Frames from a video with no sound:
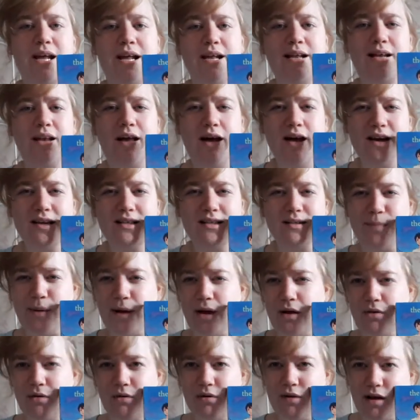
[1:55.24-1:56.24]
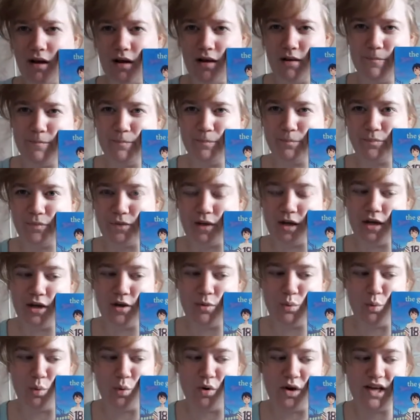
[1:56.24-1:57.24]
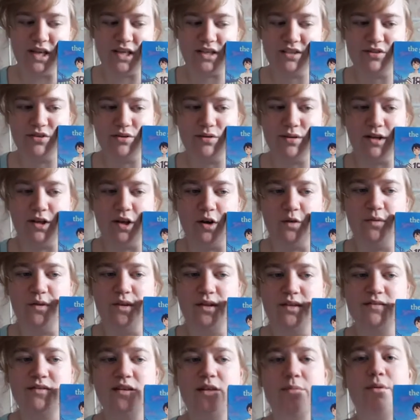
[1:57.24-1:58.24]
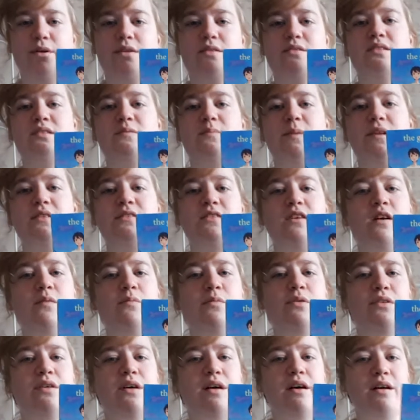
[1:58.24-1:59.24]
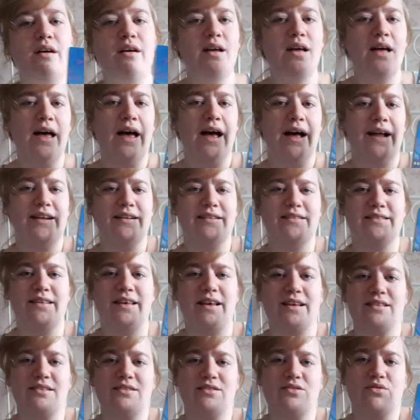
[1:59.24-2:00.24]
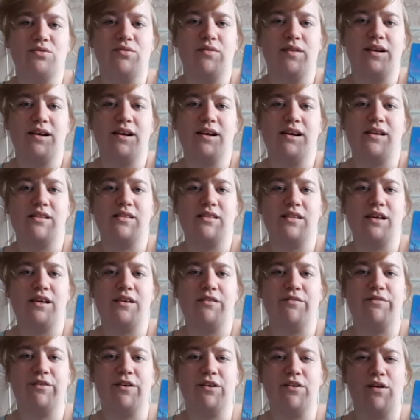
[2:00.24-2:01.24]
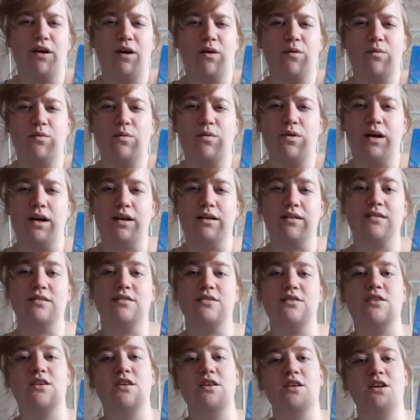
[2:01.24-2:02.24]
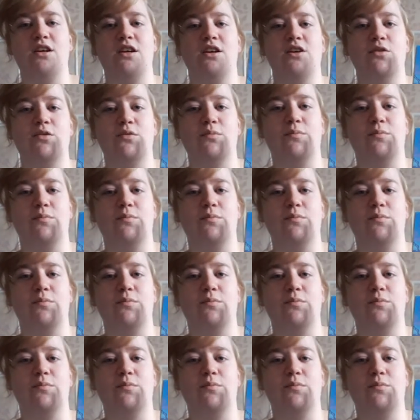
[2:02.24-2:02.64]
lies about what he's doing over the summer to spend time with her, and it's their story, and they figure out, and you